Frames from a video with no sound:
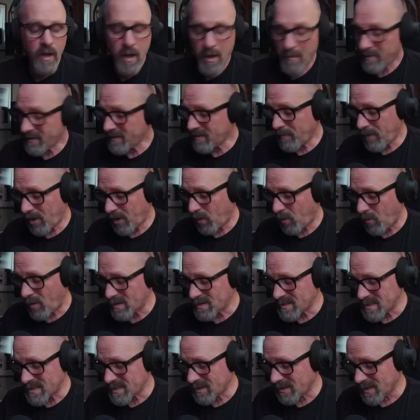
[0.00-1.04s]
But the Mark I
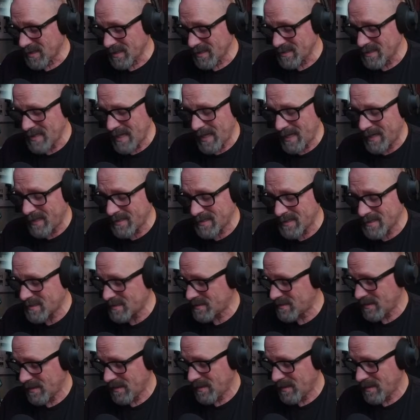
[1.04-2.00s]
still is, and it's